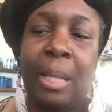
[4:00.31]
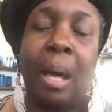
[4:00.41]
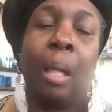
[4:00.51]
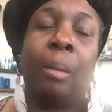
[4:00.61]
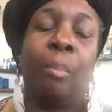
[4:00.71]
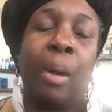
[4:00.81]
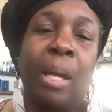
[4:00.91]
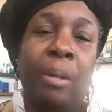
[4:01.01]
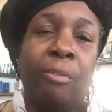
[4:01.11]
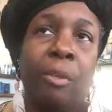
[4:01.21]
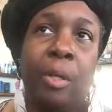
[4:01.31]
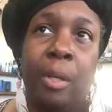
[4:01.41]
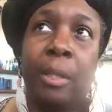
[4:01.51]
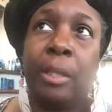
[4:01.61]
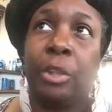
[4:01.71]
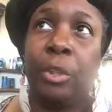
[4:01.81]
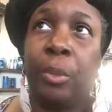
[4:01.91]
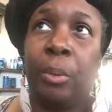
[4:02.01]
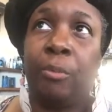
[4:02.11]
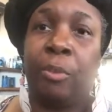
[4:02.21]
call a breaker for the air conditioning
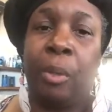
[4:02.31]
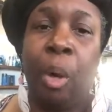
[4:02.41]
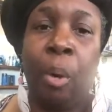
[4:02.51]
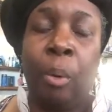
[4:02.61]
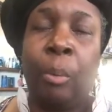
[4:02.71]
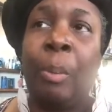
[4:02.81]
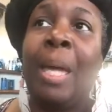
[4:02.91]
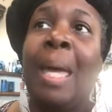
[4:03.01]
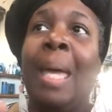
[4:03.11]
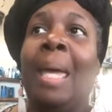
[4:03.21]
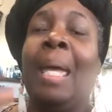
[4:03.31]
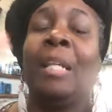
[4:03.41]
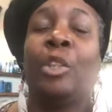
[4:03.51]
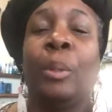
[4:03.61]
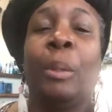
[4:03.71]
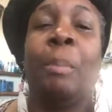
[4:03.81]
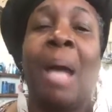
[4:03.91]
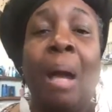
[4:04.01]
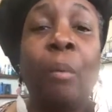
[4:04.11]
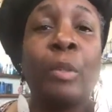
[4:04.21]
unit for the home. He had turned it
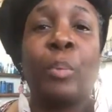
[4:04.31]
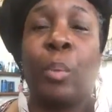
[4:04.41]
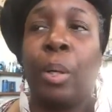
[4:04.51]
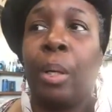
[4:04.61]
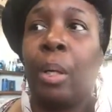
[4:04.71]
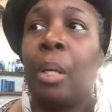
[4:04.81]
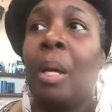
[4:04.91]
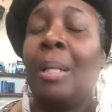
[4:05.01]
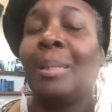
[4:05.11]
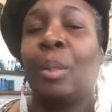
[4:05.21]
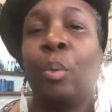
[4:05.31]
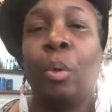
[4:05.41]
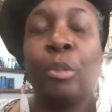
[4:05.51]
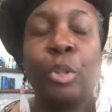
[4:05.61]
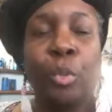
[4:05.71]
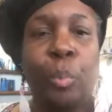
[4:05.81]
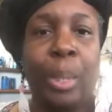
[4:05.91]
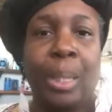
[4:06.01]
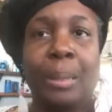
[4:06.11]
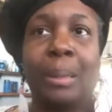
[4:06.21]
backwards so those 2
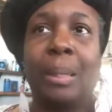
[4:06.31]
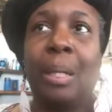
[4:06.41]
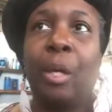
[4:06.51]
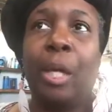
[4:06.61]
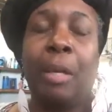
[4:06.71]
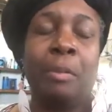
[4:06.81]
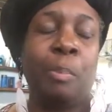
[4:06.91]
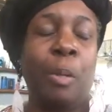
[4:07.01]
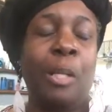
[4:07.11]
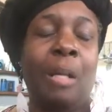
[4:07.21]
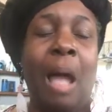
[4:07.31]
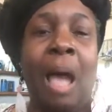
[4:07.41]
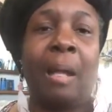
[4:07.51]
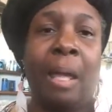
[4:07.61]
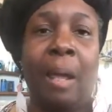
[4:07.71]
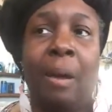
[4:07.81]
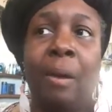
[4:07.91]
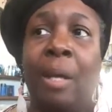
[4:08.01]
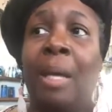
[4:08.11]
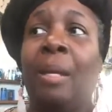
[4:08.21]
weeks it was burning hot
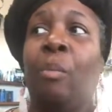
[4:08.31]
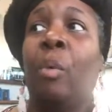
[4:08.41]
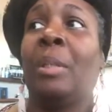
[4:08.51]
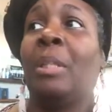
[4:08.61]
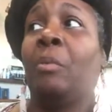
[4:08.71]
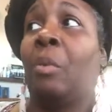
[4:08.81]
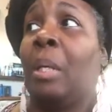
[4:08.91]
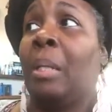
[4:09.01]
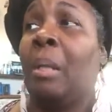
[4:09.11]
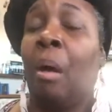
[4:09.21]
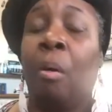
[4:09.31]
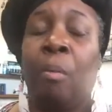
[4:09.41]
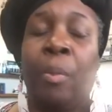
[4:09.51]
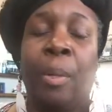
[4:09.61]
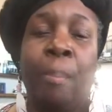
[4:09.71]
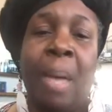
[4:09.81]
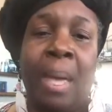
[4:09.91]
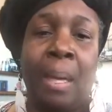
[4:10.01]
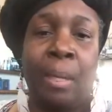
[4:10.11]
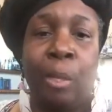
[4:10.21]
air and it wasn't running on the
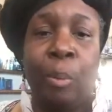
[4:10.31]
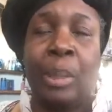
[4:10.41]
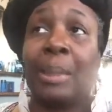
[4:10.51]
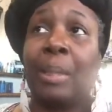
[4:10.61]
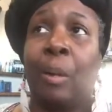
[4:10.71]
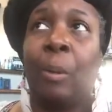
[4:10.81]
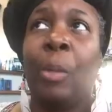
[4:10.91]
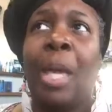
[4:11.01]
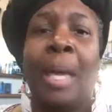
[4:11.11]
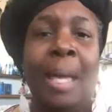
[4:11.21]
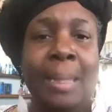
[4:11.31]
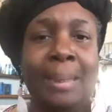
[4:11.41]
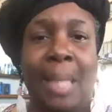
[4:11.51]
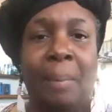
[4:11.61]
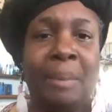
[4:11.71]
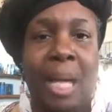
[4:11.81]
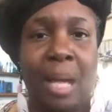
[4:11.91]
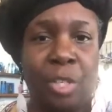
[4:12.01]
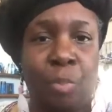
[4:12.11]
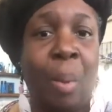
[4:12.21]
main unit. So he
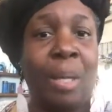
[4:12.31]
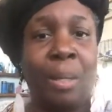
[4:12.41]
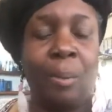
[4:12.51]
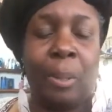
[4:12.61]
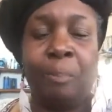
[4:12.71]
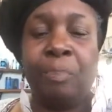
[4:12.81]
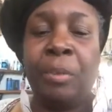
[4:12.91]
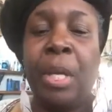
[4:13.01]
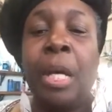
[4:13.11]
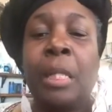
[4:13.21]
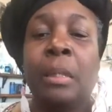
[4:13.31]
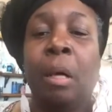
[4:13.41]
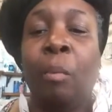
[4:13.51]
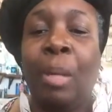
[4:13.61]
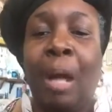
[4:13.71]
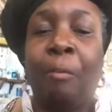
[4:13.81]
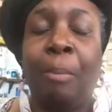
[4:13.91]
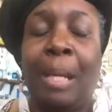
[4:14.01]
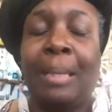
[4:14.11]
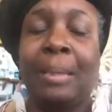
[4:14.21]
sabotaged my unit. So when I
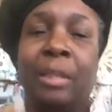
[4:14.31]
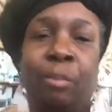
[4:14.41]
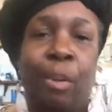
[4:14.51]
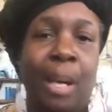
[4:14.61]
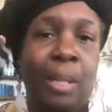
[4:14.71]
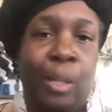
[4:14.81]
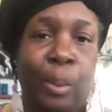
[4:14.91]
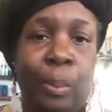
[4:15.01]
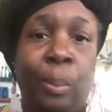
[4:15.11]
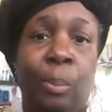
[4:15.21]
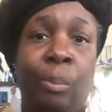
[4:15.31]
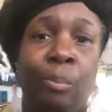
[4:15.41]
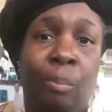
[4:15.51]
placed the brand new